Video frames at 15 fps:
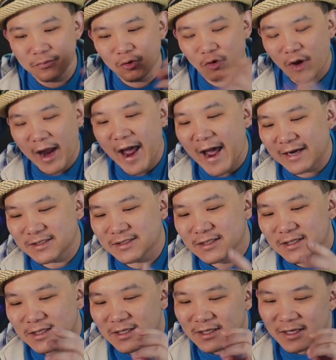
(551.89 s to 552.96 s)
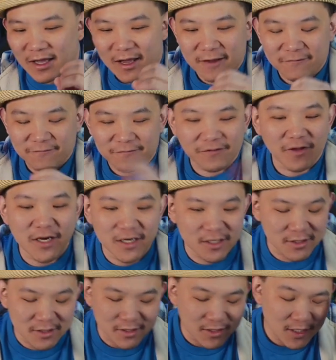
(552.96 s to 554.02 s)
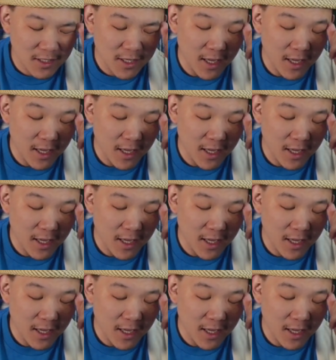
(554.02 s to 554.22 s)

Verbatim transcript: cracks, and flares,